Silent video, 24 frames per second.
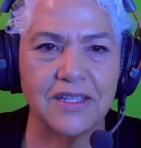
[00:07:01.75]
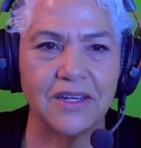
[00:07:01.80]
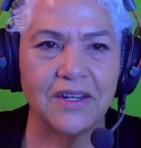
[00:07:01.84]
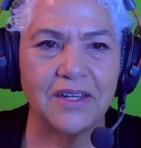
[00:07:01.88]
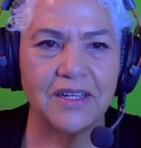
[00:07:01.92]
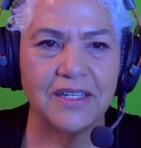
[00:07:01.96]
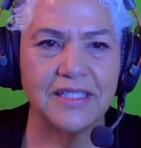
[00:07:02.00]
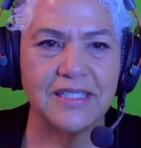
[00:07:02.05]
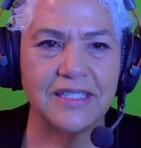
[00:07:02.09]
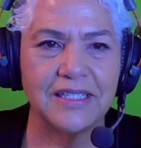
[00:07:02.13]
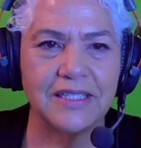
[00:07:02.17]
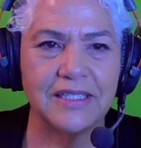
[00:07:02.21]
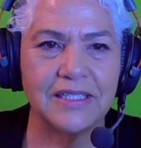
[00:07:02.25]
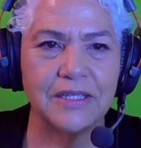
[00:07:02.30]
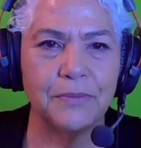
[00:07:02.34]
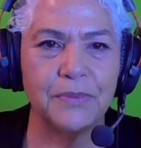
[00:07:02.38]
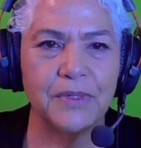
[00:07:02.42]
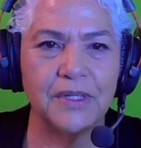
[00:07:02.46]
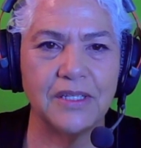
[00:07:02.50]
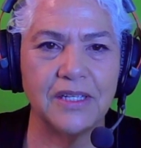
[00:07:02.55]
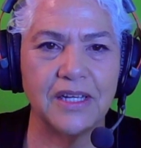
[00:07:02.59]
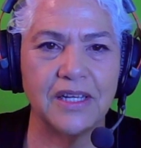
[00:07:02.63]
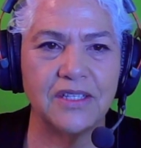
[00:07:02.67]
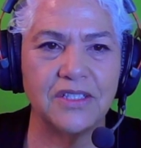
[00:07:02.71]
hard C. So
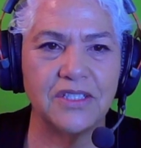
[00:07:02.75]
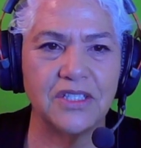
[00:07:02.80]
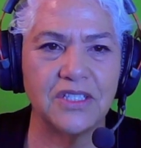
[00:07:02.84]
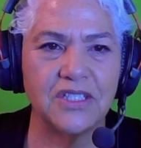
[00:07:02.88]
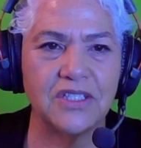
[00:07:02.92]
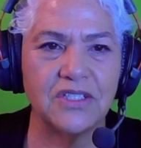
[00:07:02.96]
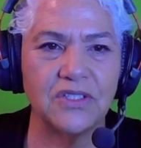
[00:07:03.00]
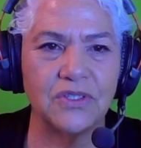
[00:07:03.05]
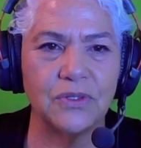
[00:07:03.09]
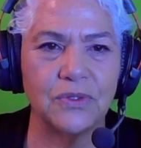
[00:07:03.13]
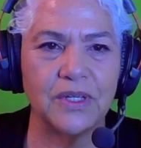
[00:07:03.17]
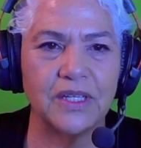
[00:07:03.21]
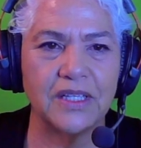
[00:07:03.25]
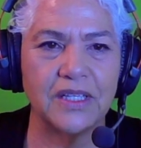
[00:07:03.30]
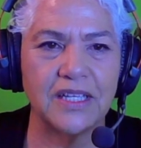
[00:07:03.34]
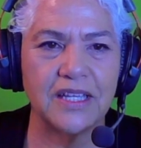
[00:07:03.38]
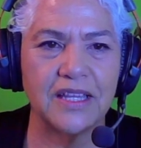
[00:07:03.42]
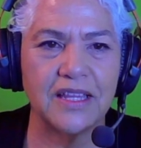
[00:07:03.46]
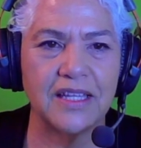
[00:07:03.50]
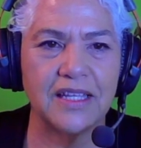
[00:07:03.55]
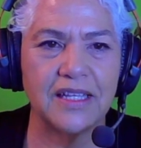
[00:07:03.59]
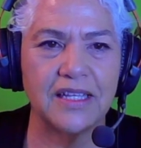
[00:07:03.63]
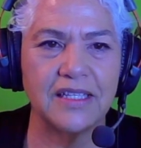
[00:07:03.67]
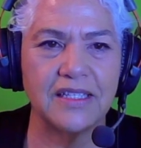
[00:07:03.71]
we can just sort
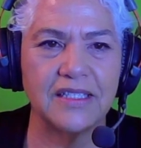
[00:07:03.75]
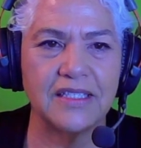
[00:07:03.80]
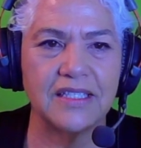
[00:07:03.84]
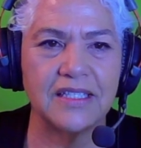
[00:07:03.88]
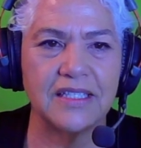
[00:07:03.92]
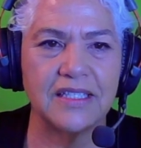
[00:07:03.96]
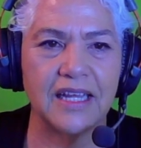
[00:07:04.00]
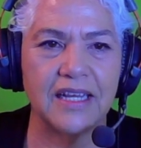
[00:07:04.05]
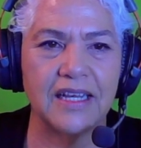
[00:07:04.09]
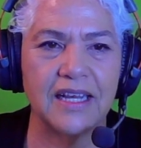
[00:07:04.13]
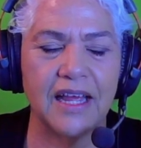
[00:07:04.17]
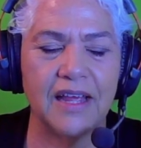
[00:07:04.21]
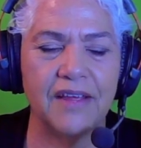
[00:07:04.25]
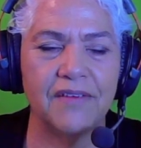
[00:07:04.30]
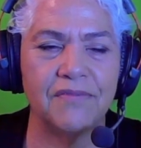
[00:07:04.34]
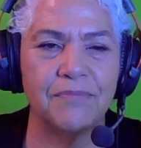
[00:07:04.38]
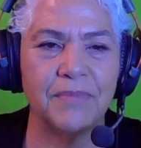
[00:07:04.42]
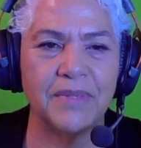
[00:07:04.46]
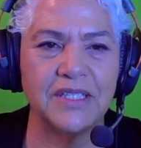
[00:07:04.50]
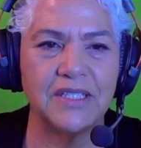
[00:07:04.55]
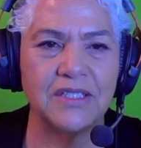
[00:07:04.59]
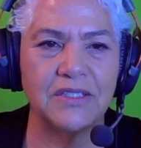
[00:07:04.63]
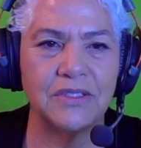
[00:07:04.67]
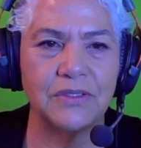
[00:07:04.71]
these and have
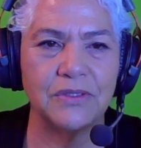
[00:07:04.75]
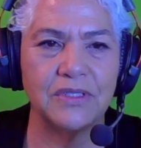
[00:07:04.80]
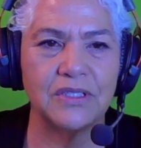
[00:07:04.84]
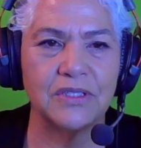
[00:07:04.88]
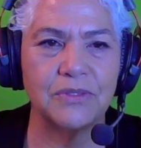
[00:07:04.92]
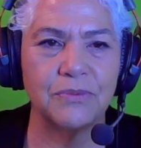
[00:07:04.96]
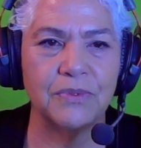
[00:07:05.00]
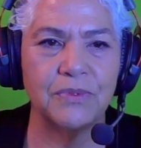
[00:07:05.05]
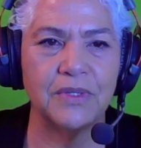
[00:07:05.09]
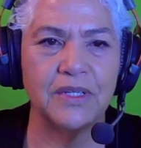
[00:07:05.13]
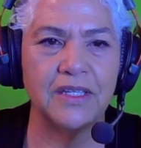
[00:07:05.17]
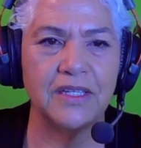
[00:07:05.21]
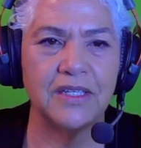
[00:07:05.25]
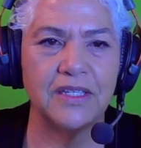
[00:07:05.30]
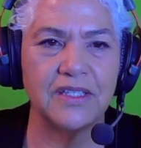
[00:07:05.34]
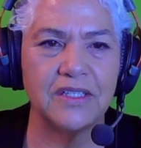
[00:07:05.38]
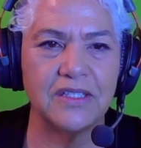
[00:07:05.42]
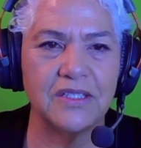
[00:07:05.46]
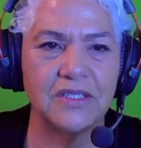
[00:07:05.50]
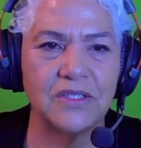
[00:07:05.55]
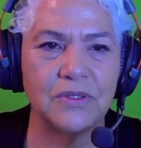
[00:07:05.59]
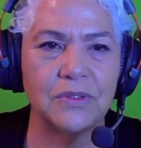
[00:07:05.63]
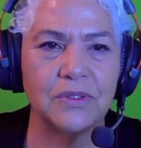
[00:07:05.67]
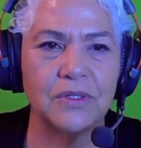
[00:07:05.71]
my students read and
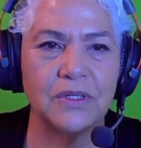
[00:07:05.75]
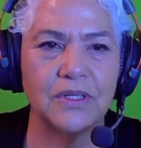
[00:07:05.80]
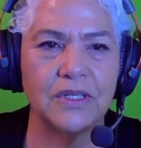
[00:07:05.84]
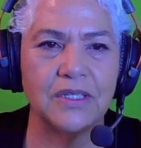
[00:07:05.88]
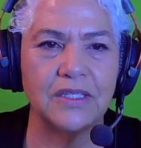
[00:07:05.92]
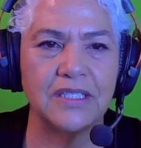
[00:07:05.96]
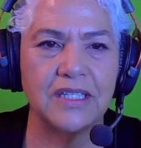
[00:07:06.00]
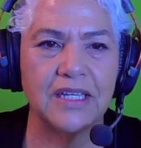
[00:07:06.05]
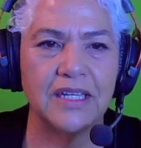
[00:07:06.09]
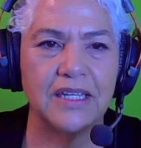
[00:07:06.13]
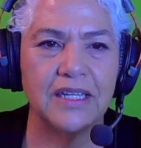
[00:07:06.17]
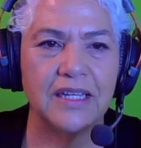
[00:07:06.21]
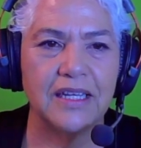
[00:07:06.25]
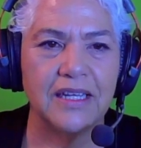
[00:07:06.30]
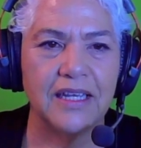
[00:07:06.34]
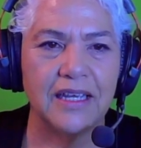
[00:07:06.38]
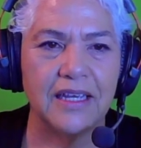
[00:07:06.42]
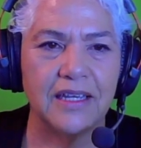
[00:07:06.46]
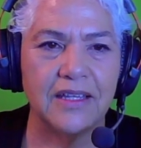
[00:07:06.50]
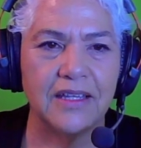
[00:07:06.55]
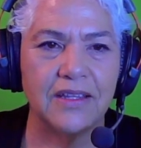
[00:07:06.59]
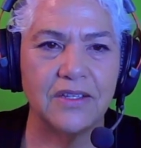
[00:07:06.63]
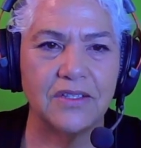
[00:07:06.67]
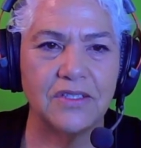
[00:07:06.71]
sort,
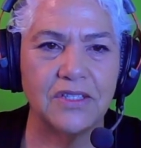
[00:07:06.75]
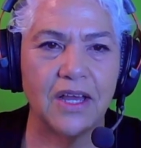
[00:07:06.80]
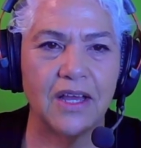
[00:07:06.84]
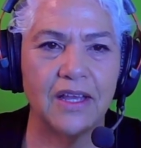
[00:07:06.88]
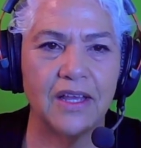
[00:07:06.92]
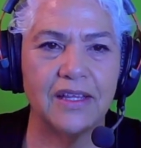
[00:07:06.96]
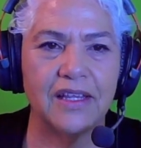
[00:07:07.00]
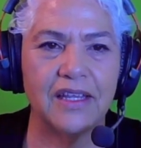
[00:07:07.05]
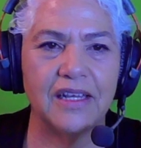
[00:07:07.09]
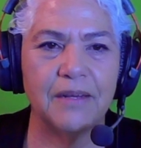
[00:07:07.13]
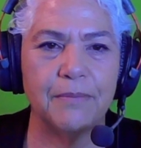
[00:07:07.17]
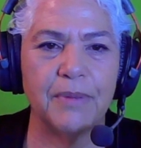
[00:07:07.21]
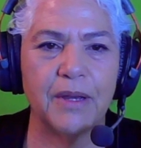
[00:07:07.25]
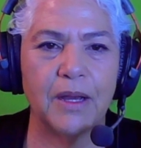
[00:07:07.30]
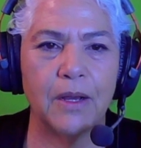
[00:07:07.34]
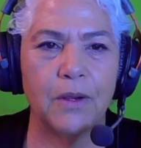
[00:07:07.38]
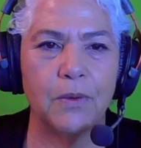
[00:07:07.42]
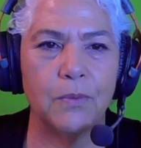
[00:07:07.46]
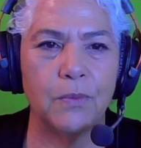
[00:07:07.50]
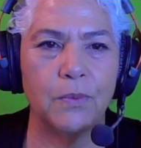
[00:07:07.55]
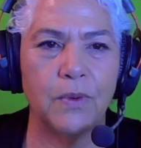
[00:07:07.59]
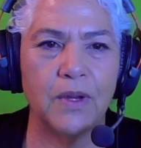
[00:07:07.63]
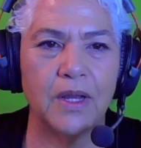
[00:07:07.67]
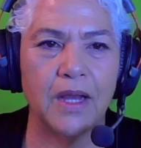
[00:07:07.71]
and they're talking about
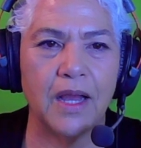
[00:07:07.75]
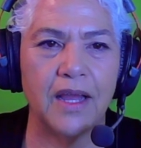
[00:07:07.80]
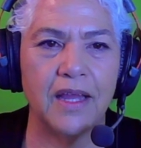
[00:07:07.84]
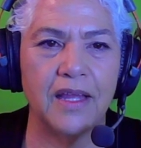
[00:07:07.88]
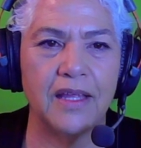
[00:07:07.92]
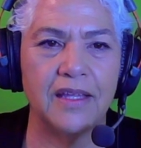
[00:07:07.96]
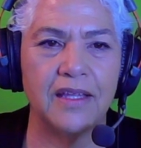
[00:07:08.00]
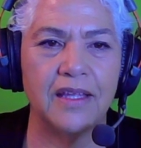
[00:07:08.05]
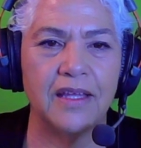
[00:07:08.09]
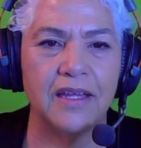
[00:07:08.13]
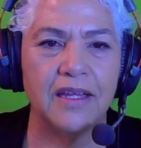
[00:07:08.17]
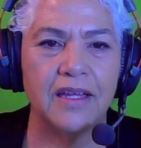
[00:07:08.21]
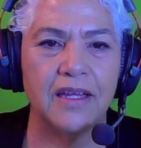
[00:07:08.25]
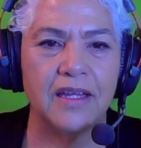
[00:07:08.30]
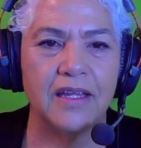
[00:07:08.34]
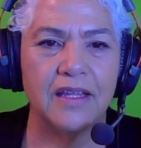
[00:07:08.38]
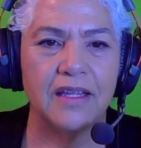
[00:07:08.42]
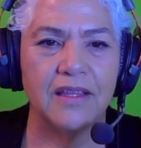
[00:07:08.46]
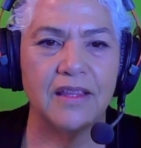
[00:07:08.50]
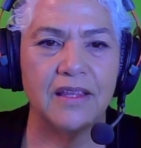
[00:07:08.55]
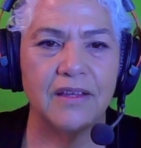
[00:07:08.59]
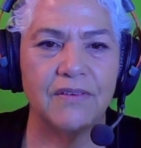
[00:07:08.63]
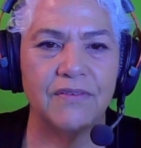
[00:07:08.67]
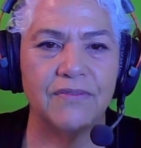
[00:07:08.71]
why
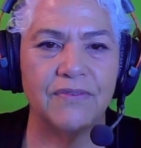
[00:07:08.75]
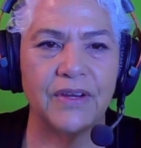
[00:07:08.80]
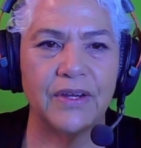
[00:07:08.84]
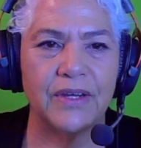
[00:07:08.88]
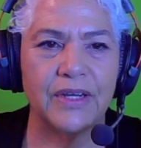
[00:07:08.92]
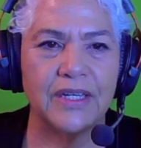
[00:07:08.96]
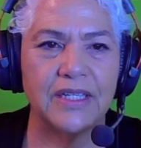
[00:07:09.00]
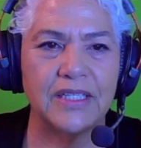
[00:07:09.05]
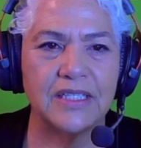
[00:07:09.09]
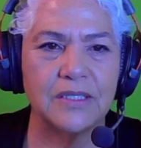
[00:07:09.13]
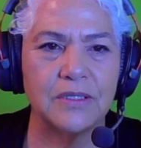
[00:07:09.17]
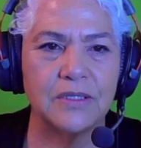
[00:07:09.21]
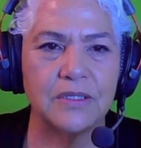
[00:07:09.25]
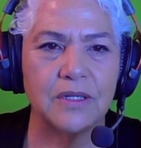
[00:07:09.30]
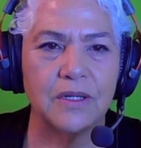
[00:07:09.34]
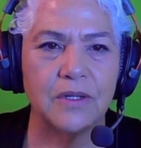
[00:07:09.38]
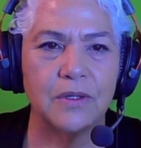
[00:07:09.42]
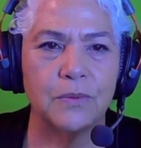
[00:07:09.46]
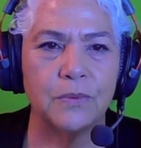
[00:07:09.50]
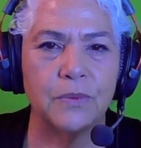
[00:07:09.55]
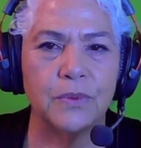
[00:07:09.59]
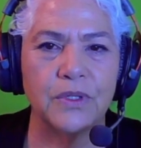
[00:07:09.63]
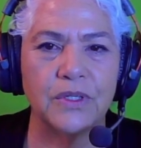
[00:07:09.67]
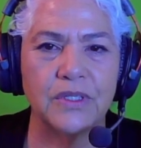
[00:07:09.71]
the various
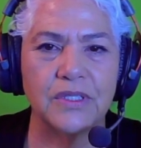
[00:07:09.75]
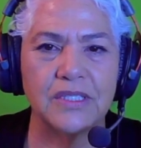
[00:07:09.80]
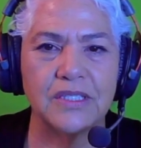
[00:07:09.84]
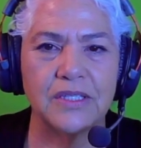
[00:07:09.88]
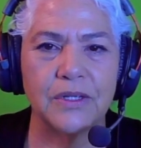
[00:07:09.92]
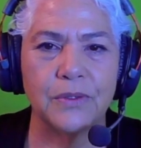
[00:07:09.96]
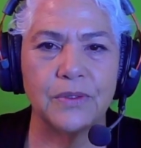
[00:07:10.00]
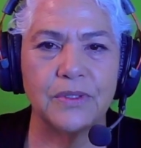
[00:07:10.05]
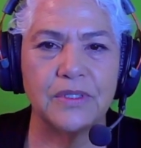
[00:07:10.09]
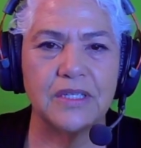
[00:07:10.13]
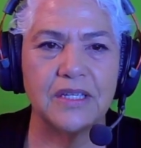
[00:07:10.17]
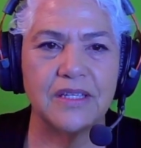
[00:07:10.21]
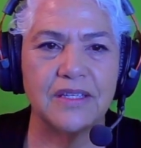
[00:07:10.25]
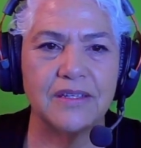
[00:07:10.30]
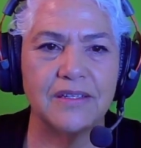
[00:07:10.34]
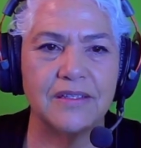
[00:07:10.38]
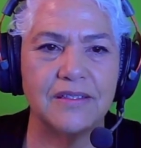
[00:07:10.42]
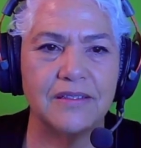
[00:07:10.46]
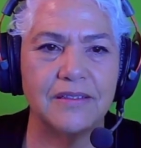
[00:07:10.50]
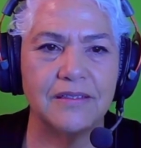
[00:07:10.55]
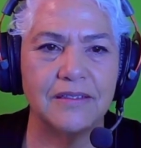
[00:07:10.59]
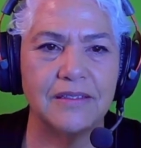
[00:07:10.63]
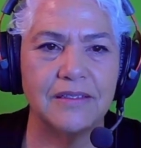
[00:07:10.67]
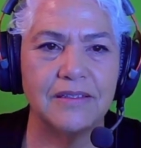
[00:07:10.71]
words go into the
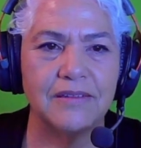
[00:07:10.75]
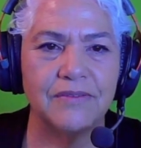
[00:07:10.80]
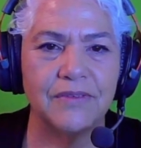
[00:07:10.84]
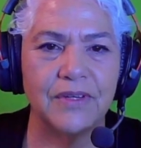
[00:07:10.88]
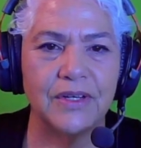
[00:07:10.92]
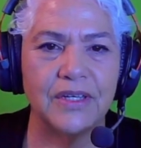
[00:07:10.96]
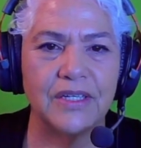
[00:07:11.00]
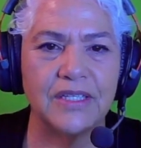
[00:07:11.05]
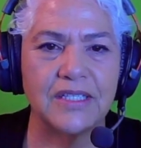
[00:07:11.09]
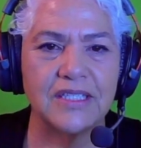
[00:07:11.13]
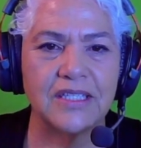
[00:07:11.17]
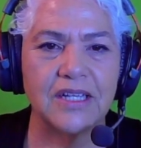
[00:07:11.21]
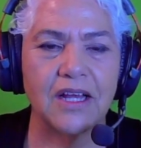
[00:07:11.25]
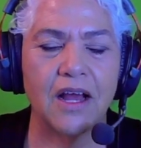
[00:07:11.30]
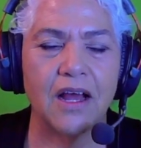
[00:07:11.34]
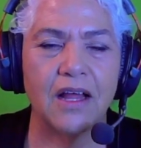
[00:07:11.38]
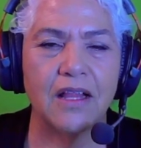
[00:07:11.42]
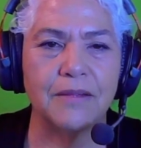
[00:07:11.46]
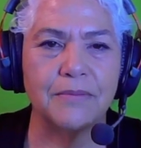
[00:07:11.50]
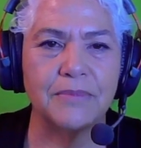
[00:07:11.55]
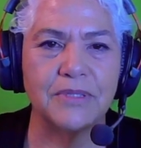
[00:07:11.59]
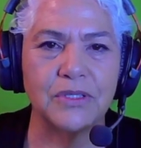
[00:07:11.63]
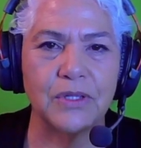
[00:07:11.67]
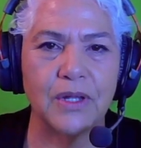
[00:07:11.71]
various
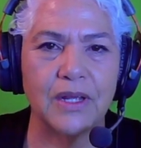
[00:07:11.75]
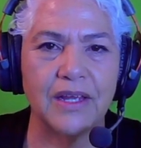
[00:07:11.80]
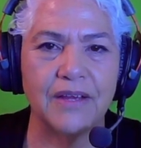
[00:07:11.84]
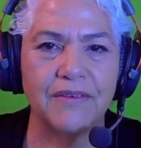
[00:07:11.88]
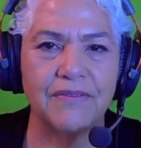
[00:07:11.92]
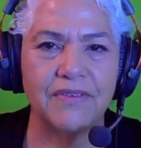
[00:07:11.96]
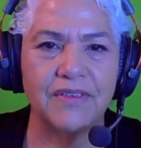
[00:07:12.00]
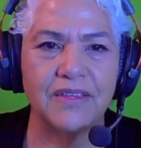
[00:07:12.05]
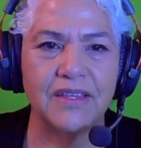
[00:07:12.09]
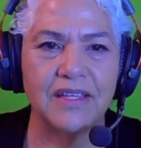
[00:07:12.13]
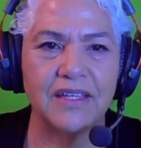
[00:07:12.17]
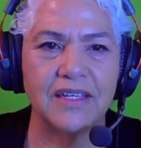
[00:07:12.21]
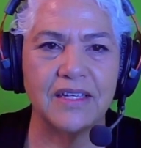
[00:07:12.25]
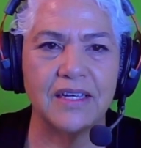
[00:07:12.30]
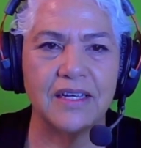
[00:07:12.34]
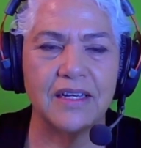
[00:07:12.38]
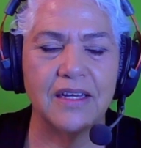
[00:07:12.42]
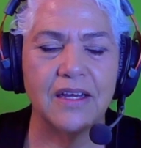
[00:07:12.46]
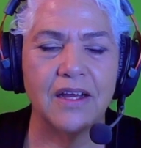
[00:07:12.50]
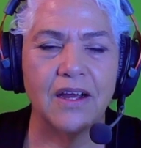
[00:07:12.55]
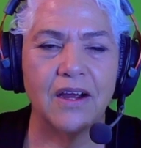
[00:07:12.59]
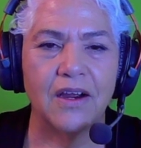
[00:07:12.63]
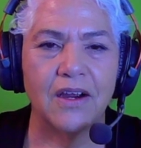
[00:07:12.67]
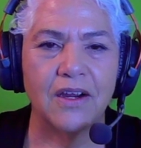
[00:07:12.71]
columns. So I have the
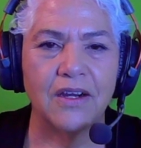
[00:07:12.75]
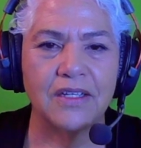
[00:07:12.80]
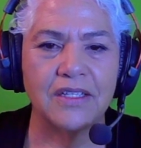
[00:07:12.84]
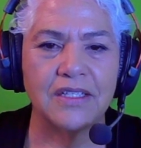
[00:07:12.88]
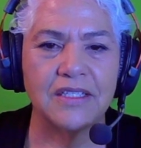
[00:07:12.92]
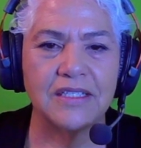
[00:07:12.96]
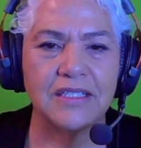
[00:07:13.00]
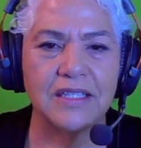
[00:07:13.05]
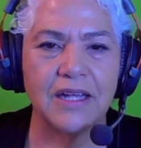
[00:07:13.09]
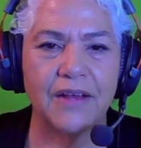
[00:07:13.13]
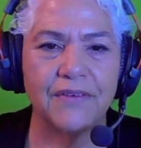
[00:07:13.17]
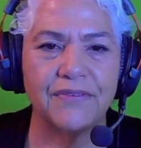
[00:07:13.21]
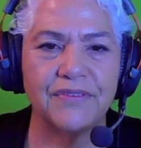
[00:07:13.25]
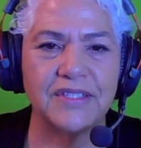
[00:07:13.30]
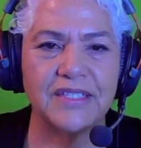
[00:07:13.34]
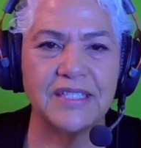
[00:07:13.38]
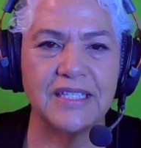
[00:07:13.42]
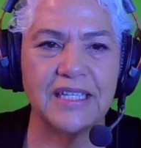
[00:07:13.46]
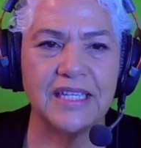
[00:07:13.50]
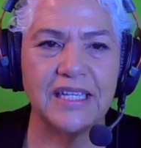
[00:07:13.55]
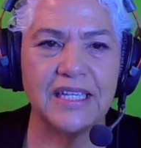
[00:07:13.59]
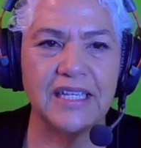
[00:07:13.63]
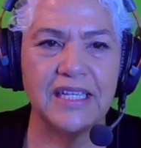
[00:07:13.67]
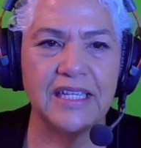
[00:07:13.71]
hard and soft
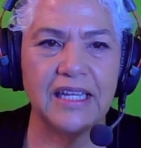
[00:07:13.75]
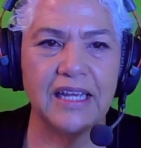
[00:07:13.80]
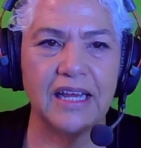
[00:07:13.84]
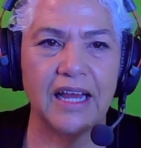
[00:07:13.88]
C.